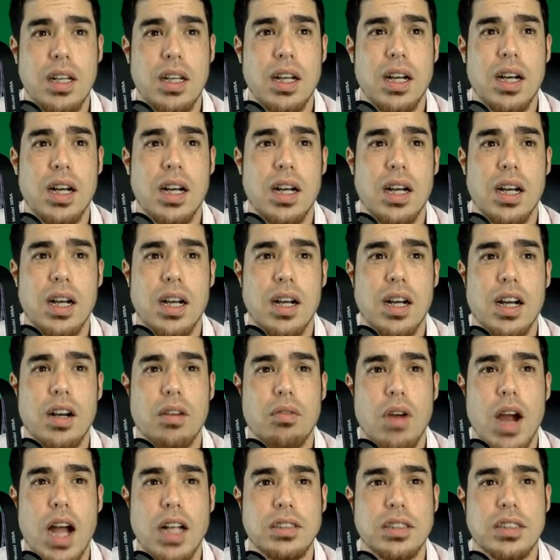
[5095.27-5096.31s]

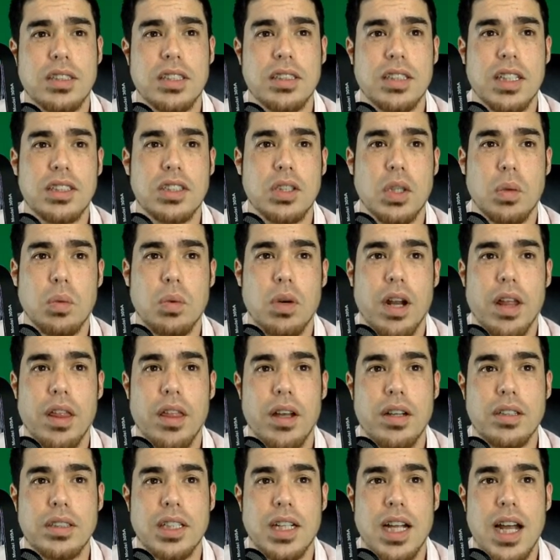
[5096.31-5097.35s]
Roger says, I sold one of
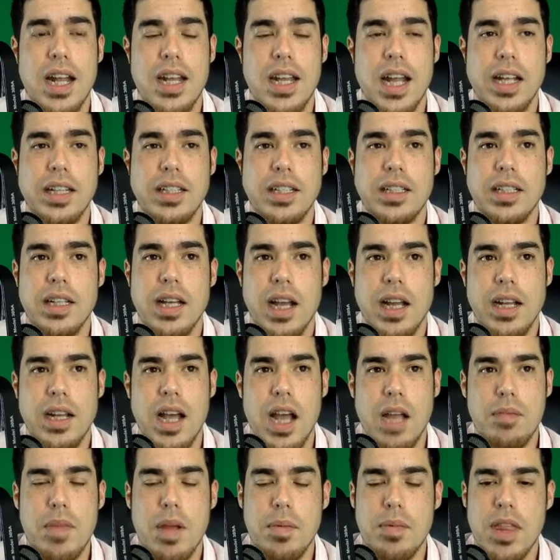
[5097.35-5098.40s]
those and got
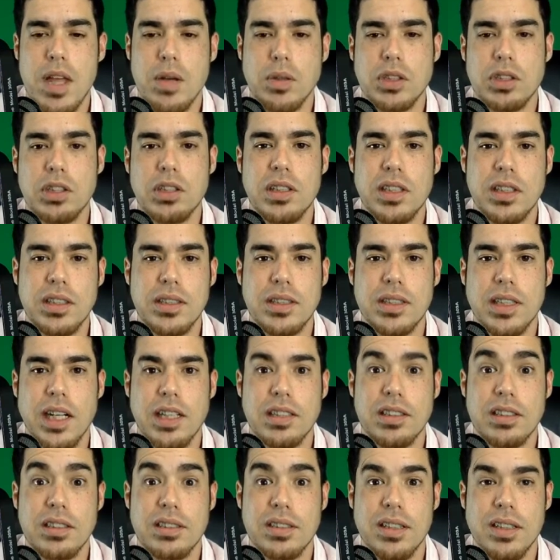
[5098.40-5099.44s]
$19.99. Maybe that was your listing I
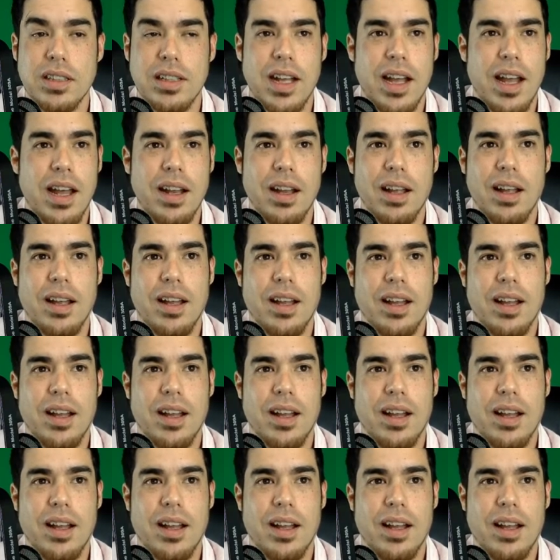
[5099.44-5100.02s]
just looked at.